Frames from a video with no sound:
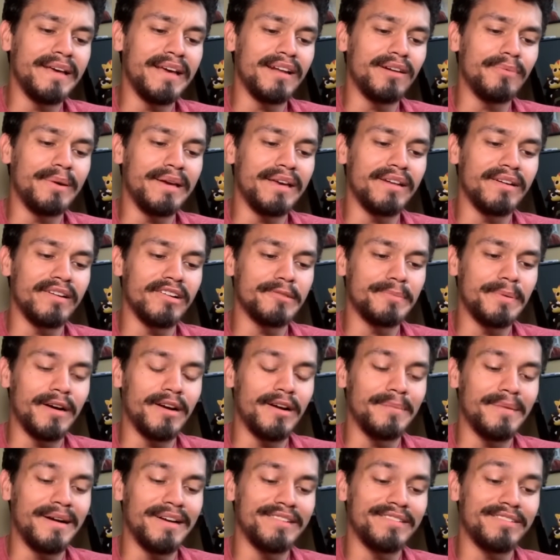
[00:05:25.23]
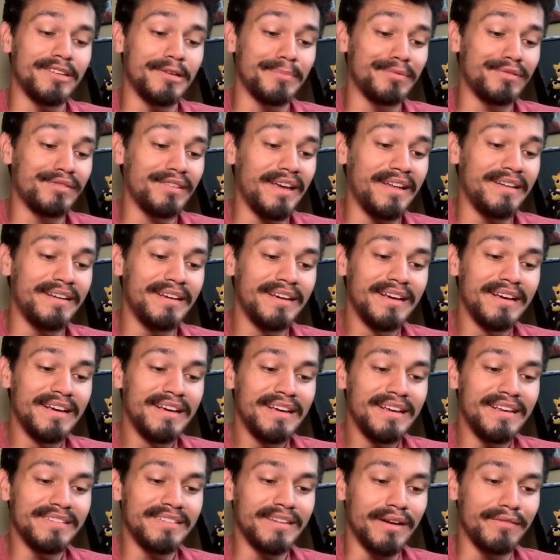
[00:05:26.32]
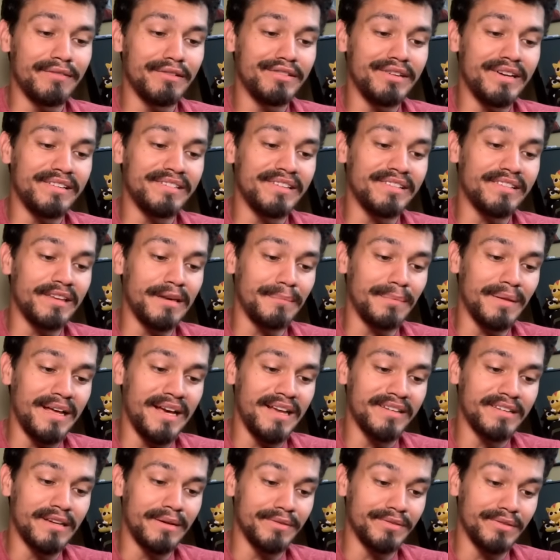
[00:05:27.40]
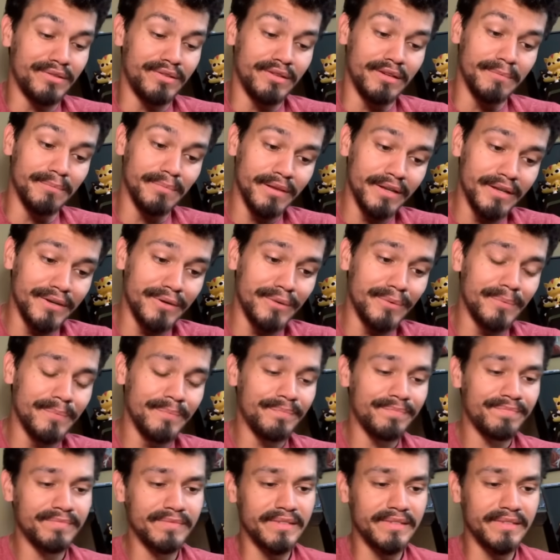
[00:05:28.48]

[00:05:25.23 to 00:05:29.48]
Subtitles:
and awaken darts power -30%. His cover change is a blast, comes into a blue.